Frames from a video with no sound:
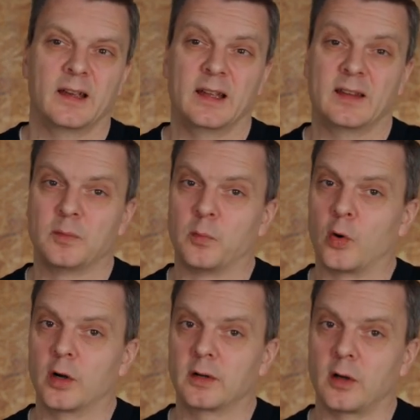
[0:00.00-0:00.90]
it's
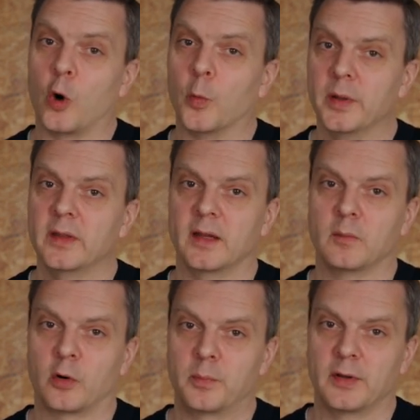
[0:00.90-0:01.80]
more open and
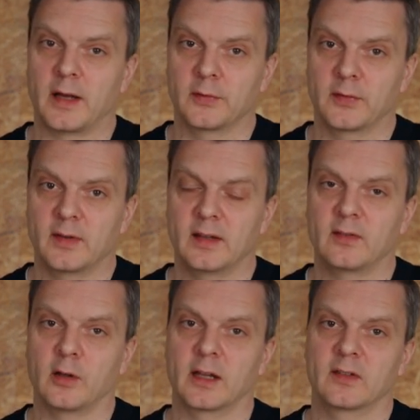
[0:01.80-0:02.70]
more pronounced. It's
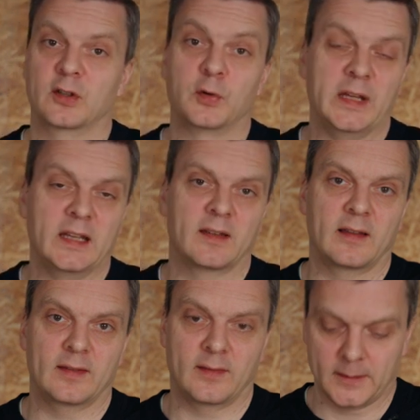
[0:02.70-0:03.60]
not as green as
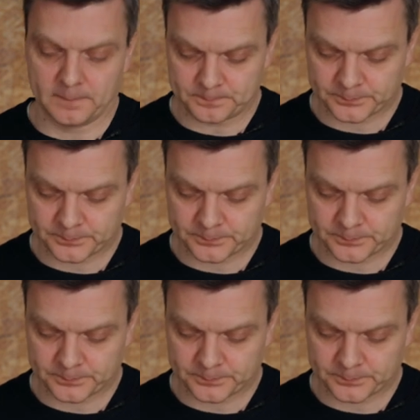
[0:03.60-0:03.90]
last time.